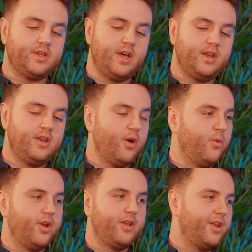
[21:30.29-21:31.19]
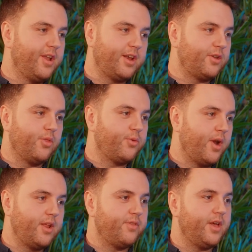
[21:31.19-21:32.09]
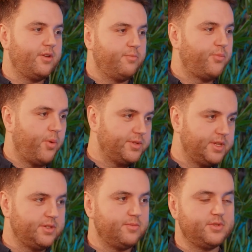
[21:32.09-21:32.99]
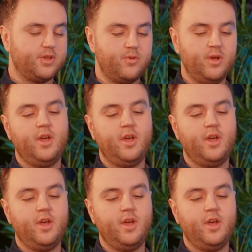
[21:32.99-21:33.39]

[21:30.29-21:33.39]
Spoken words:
and it hadn't gone through any of their proper systems. So